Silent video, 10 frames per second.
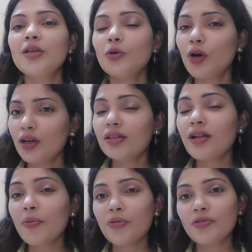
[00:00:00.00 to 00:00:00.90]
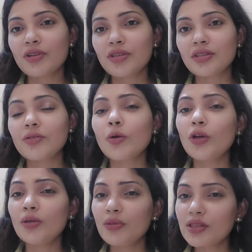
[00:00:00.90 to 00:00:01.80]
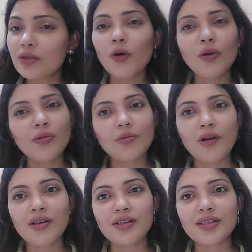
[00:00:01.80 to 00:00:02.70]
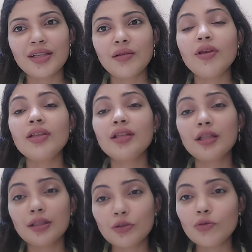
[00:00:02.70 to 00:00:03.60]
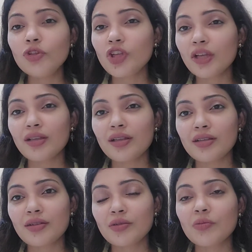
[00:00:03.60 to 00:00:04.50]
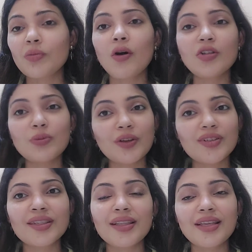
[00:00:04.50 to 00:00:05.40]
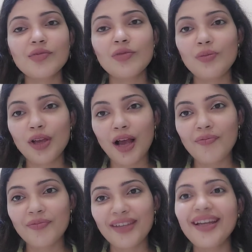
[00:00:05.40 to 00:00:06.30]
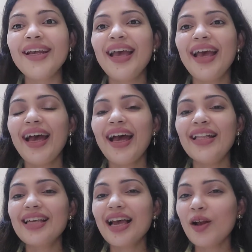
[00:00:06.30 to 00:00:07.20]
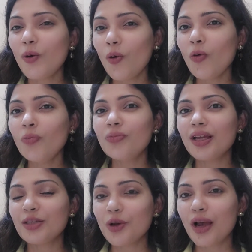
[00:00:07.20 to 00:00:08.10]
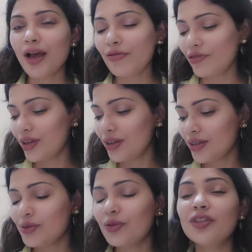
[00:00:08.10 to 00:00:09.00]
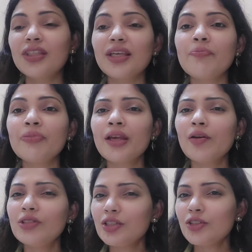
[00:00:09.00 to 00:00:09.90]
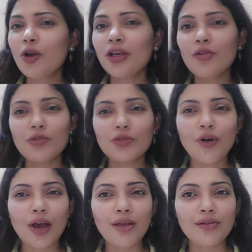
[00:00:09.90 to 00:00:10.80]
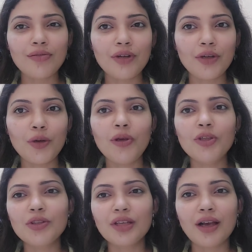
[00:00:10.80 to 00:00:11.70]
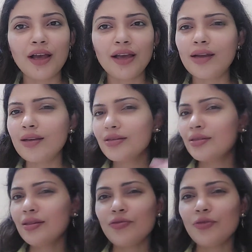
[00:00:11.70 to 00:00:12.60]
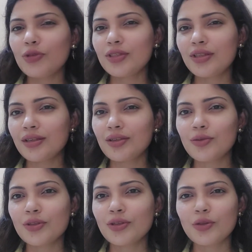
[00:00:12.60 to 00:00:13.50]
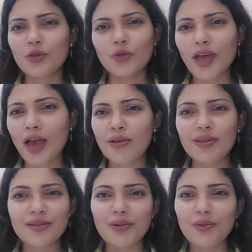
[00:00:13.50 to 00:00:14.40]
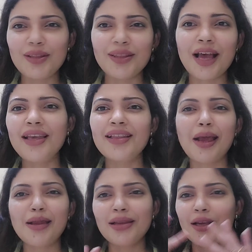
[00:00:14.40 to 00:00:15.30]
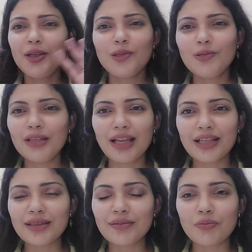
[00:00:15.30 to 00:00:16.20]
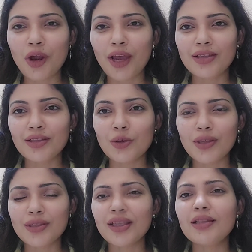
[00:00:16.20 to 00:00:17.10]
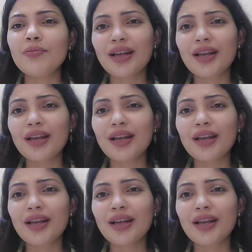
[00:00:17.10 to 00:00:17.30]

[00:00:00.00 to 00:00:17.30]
So agar aap interested ho in mein se koi bhi products lene mein, then do check the description box because the links will be up there. And I hope that you have understood ki TikTok ke us viral video mein jo dikhaya gaya ki sirf you stick use karo jo ki Amazon mein milta hai, then you will get bright glowing skin.